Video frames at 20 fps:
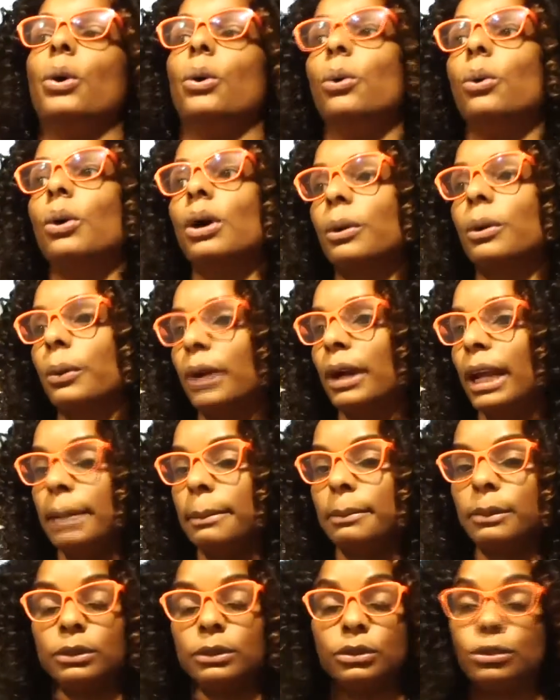or were
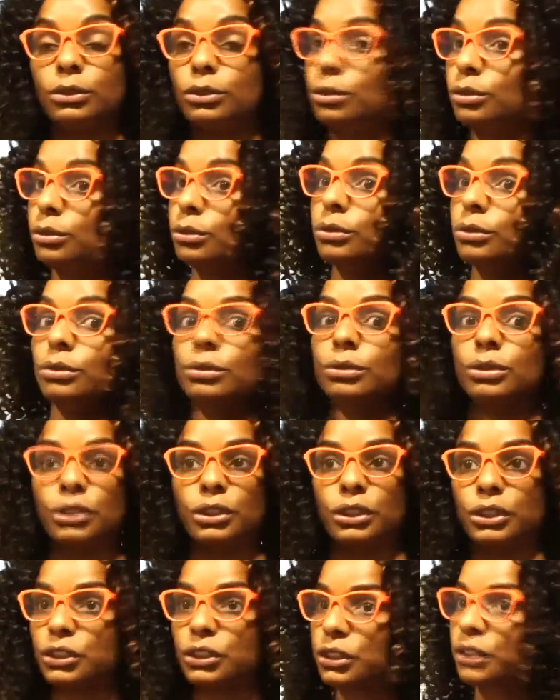able to do
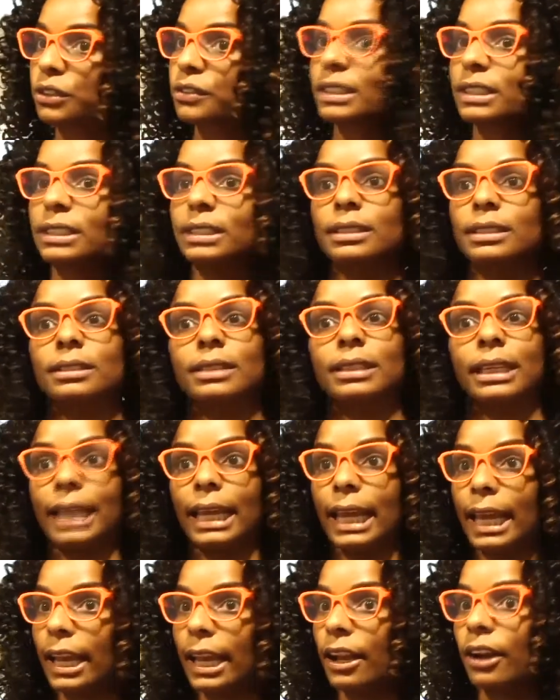certain services like
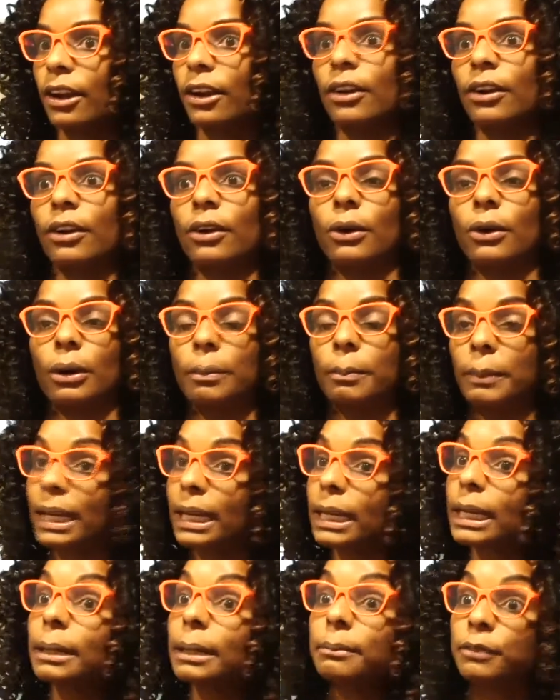hair or
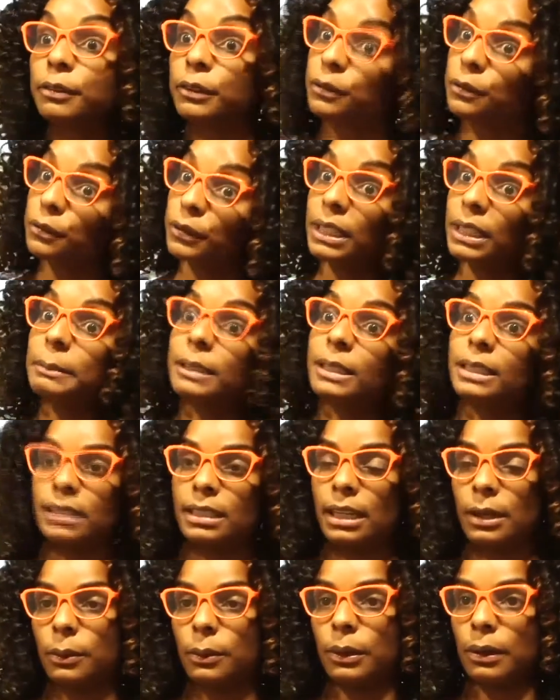makeup for free because
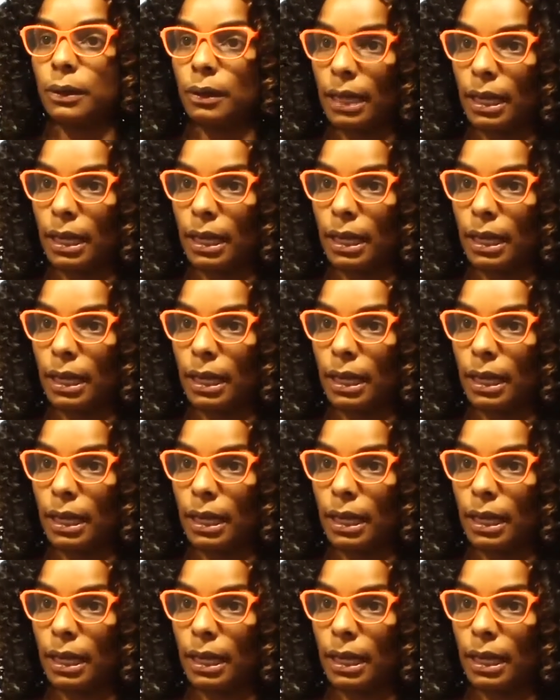they weren't